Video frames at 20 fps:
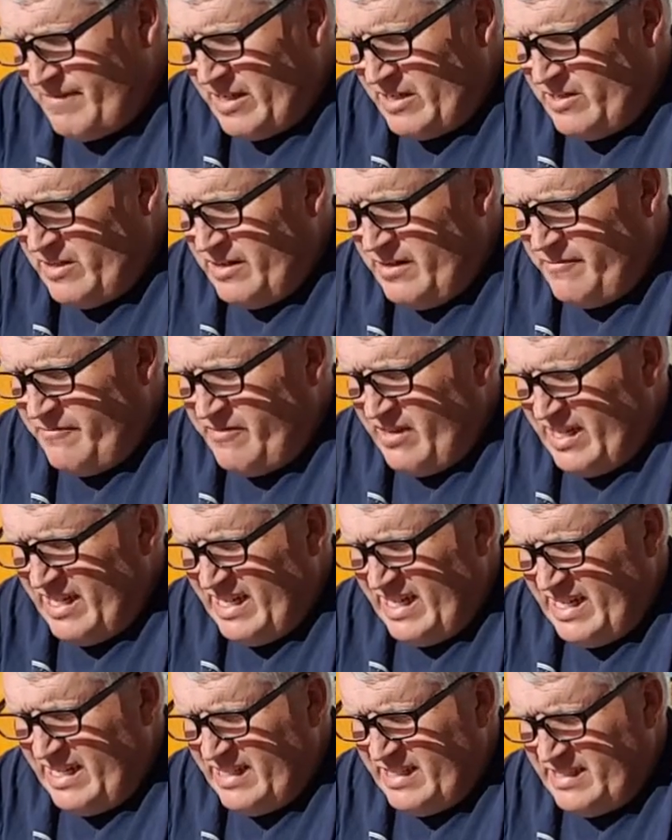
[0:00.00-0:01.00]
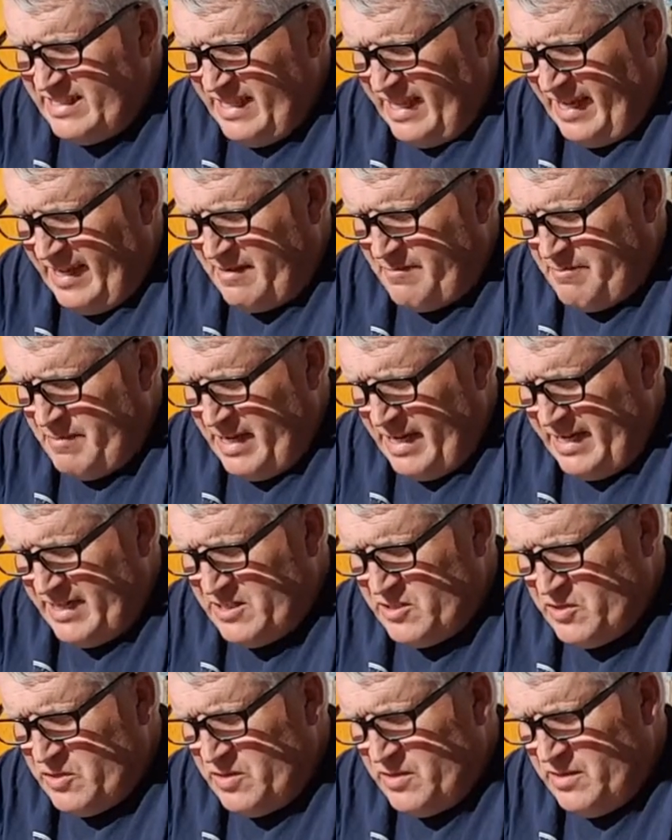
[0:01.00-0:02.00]
I couldn't find an exact
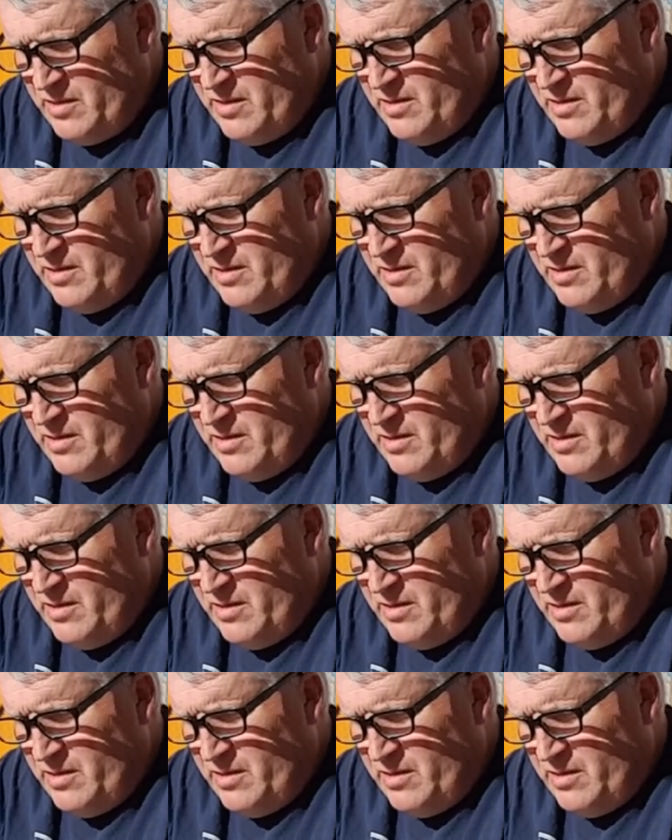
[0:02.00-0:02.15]
match,